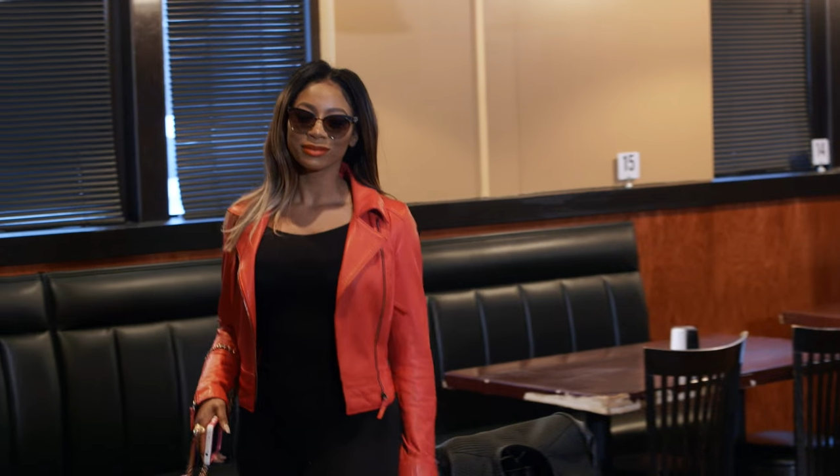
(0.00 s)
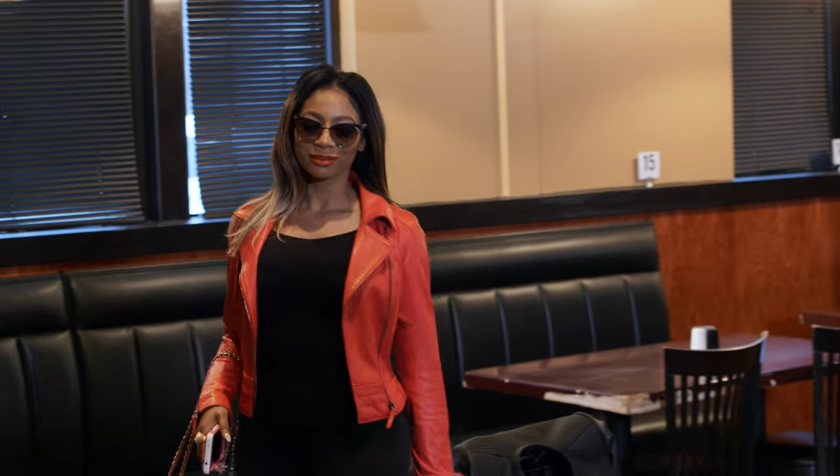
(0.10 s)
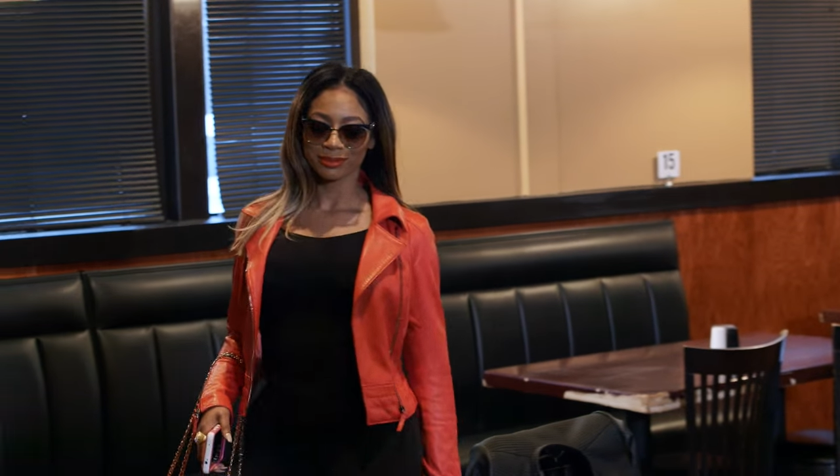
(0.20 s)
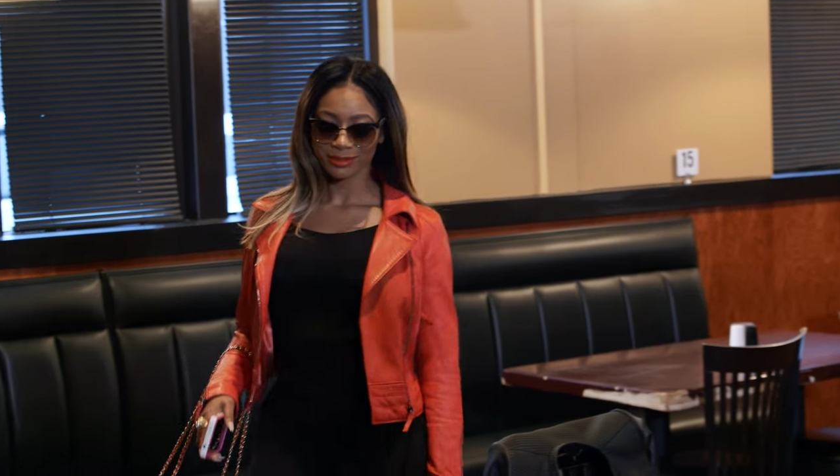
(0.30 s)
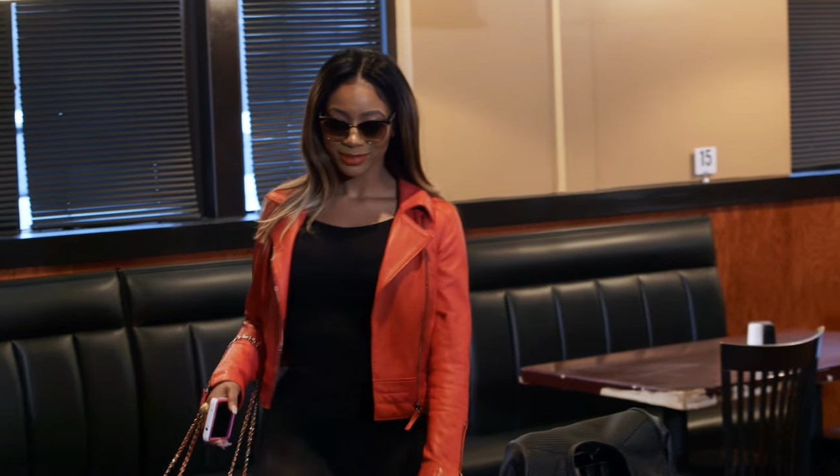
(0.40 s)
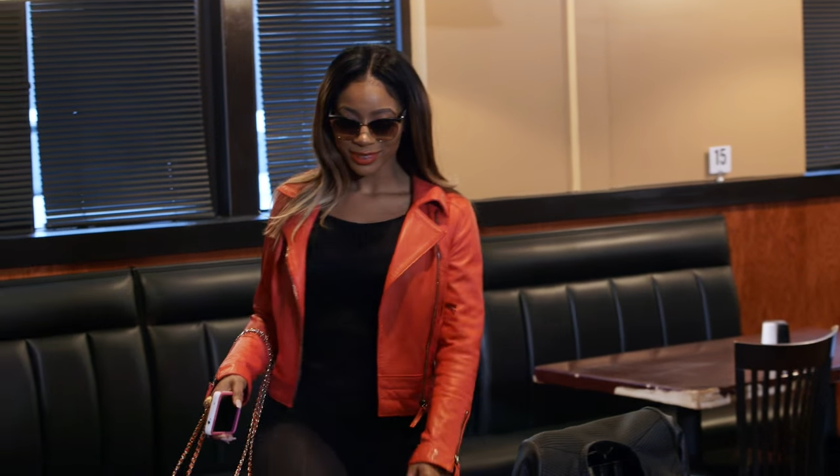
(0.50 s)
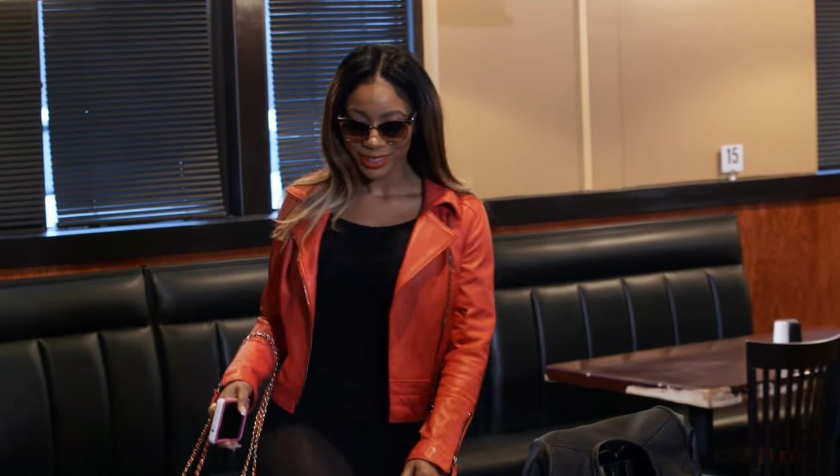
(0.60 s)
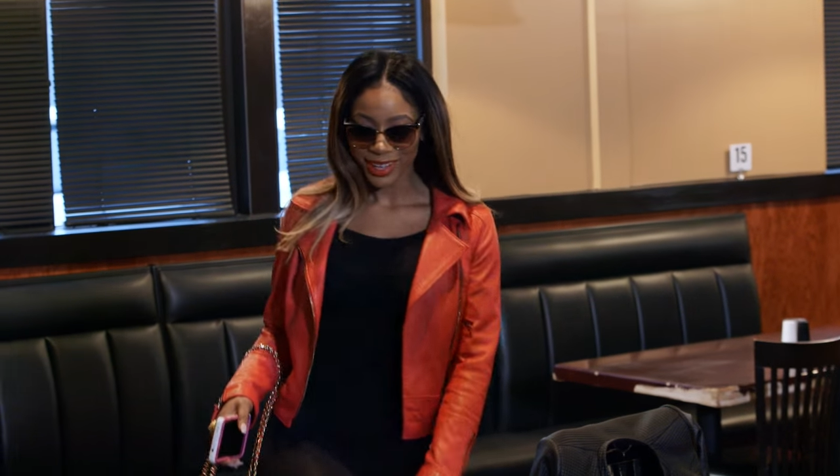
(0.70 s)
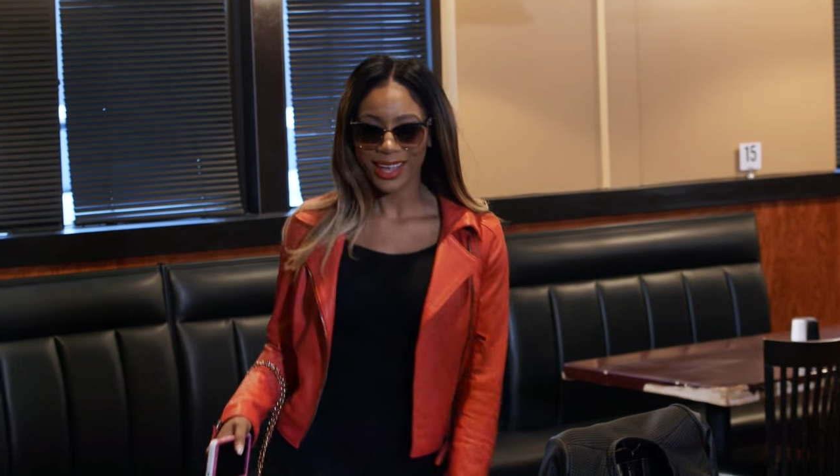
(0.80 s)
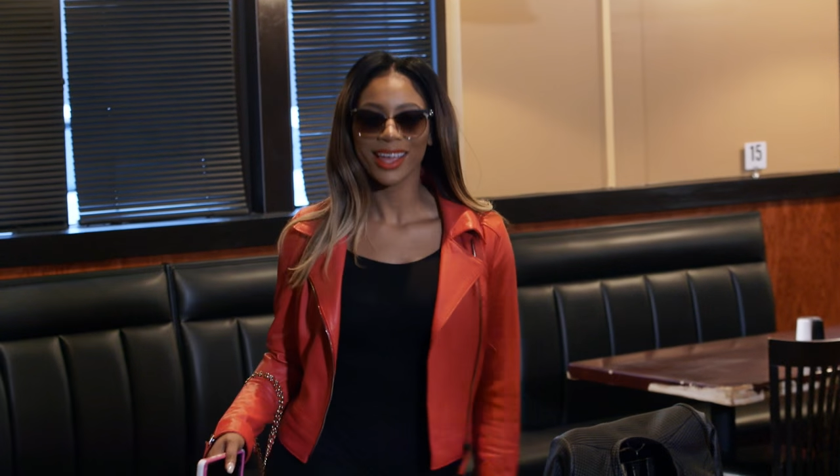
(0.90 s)
what's up?
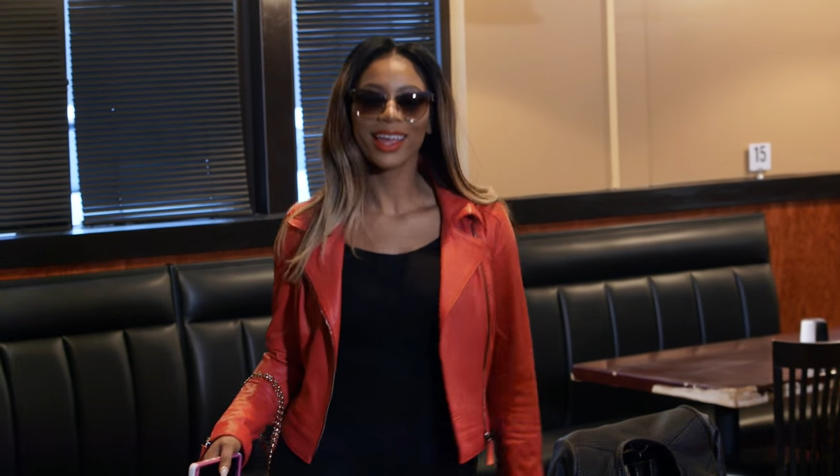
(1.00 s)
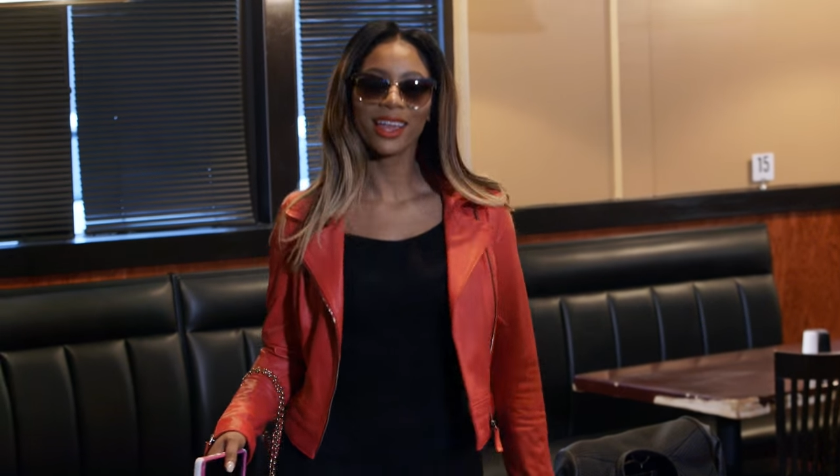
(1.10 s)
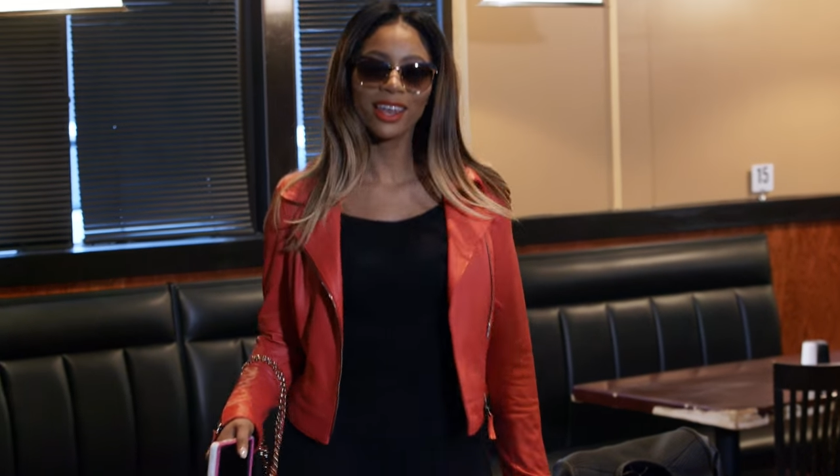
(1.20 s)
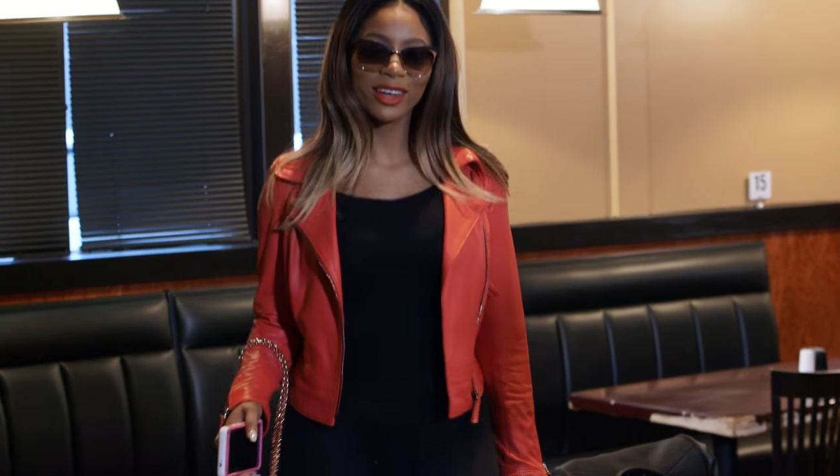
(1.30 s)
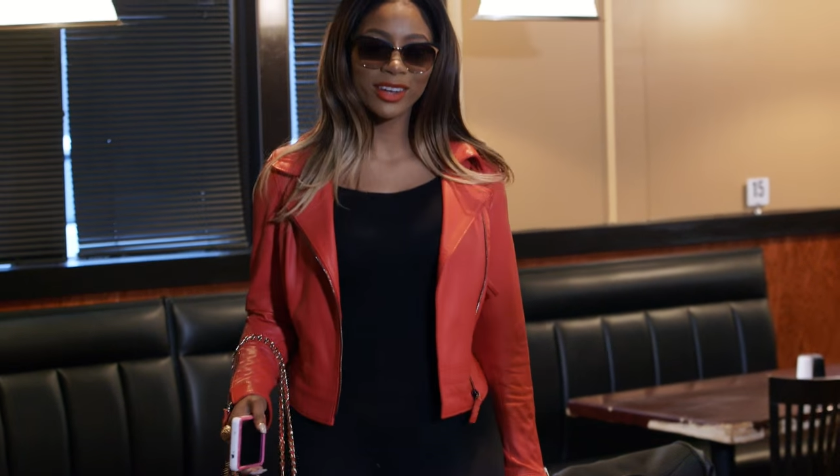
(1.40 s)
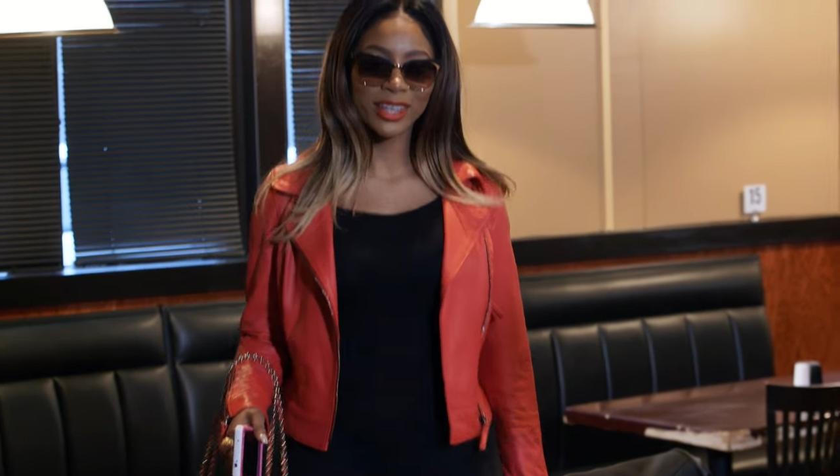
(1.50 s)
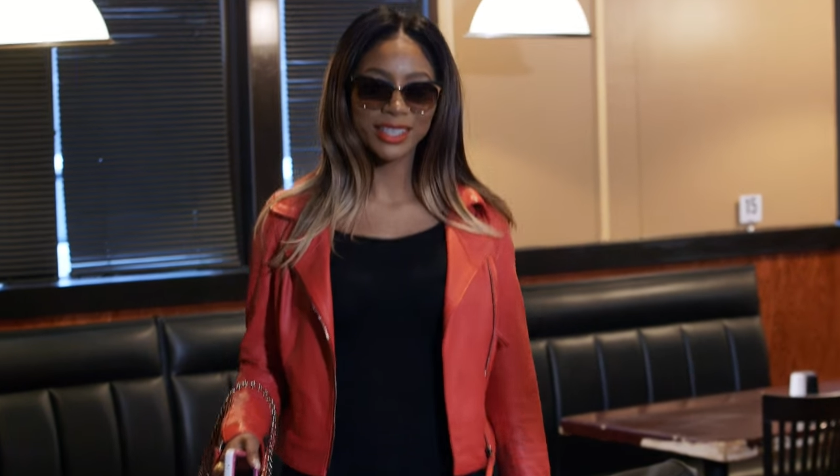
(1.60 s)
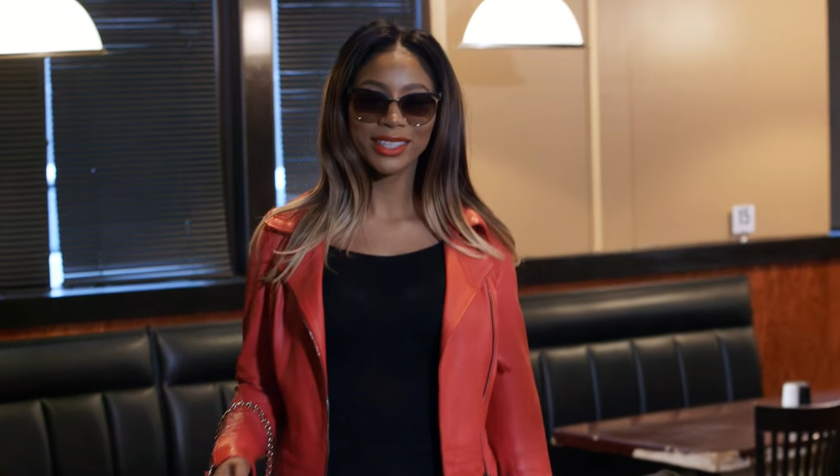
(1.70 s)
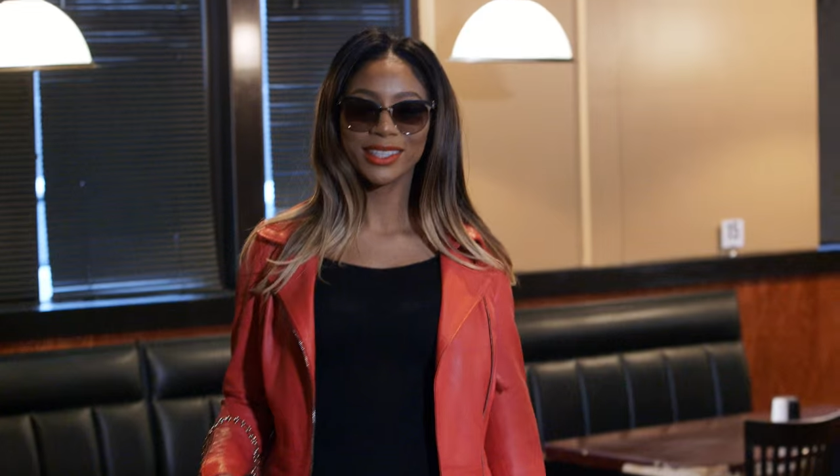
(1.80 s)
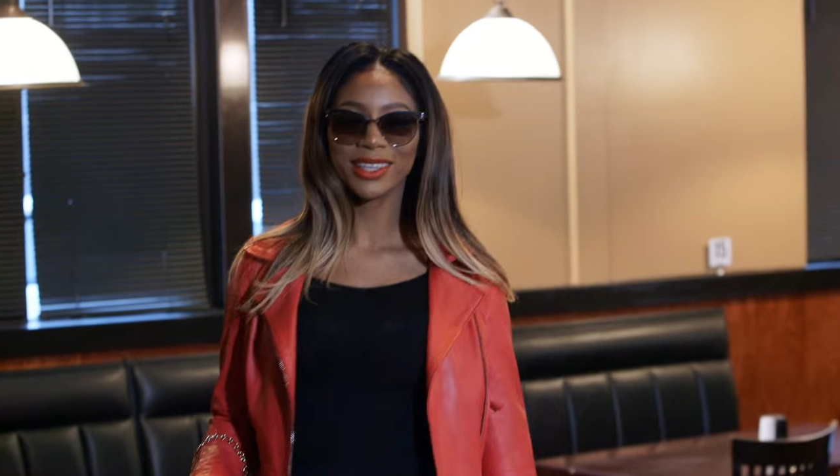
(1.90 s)
Hello, honey.
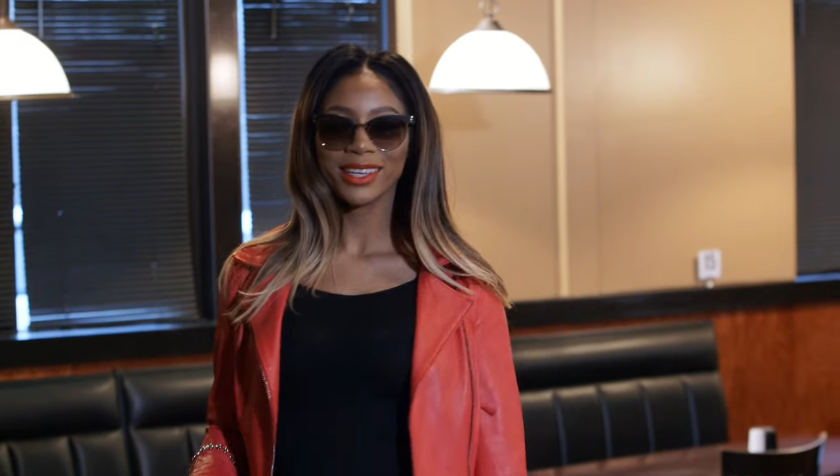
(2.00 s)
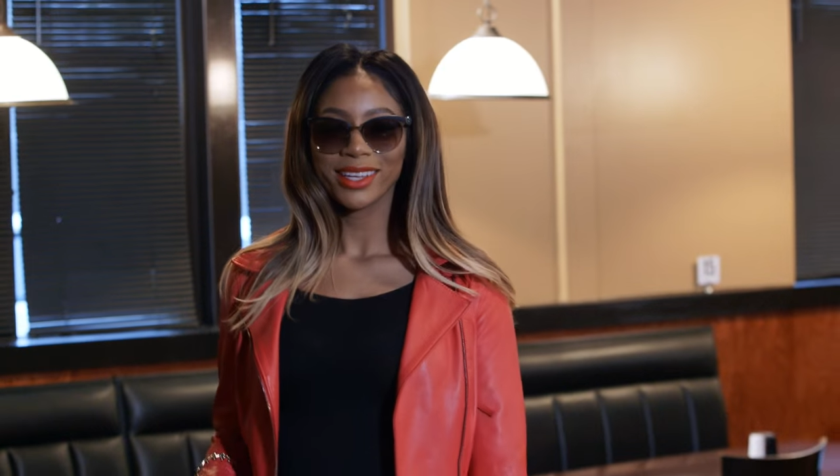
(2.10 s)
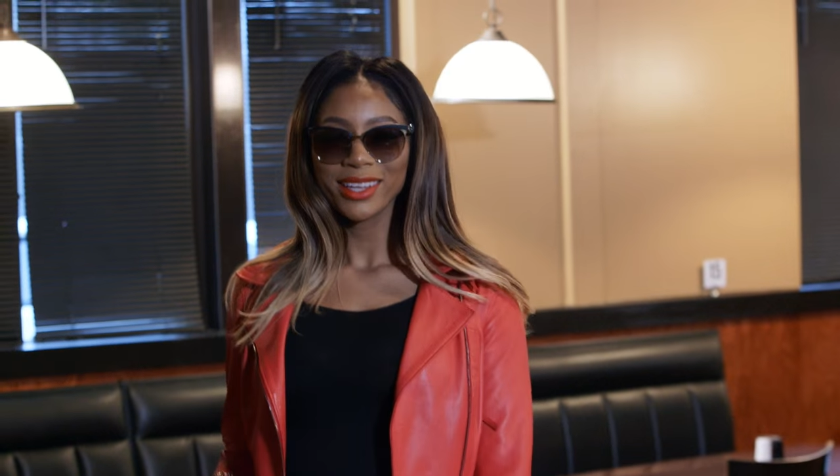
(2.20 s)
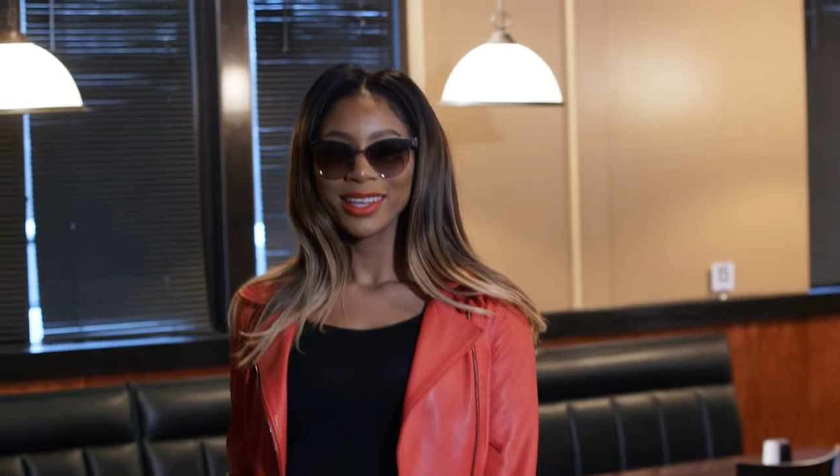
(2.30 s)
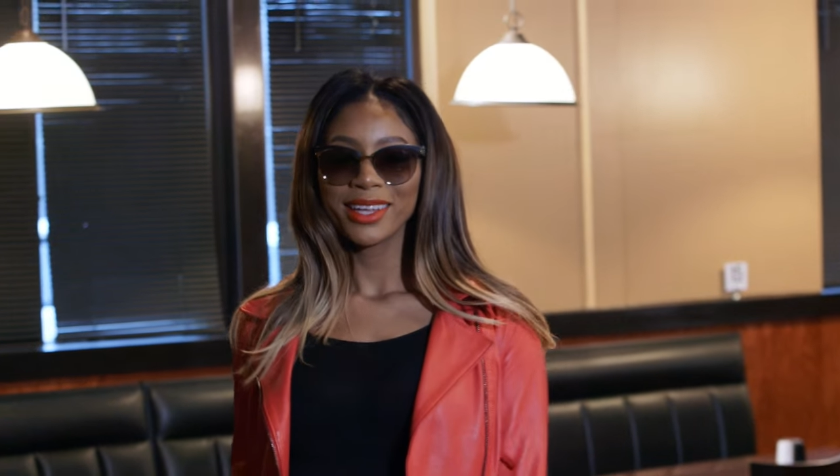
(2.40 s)
Tommie hit